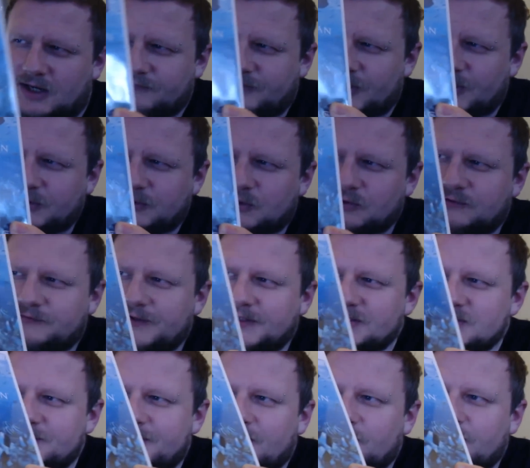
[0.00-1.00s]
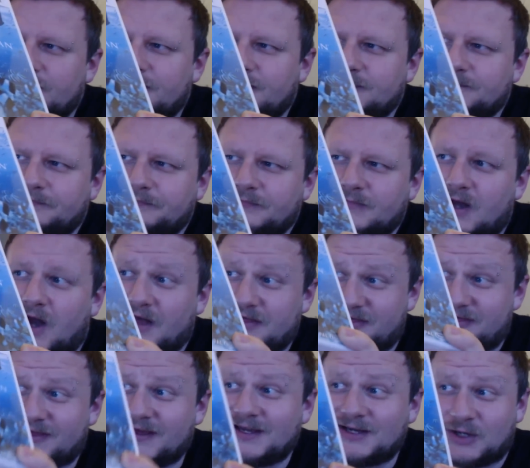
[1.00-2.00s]
I've heard good things about it. I
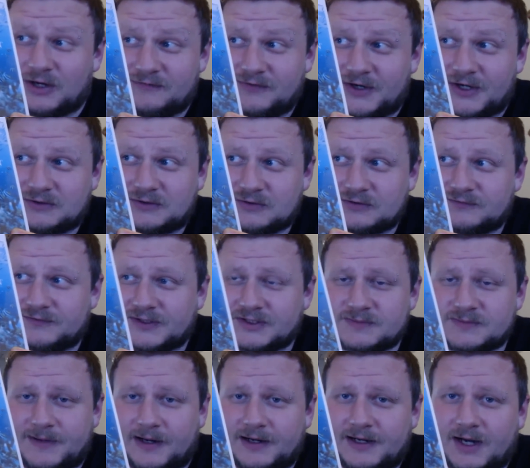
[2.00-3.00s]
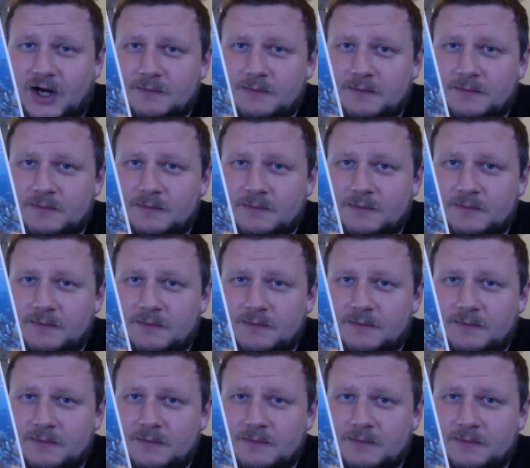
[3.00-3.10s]
think I've heard good things about it.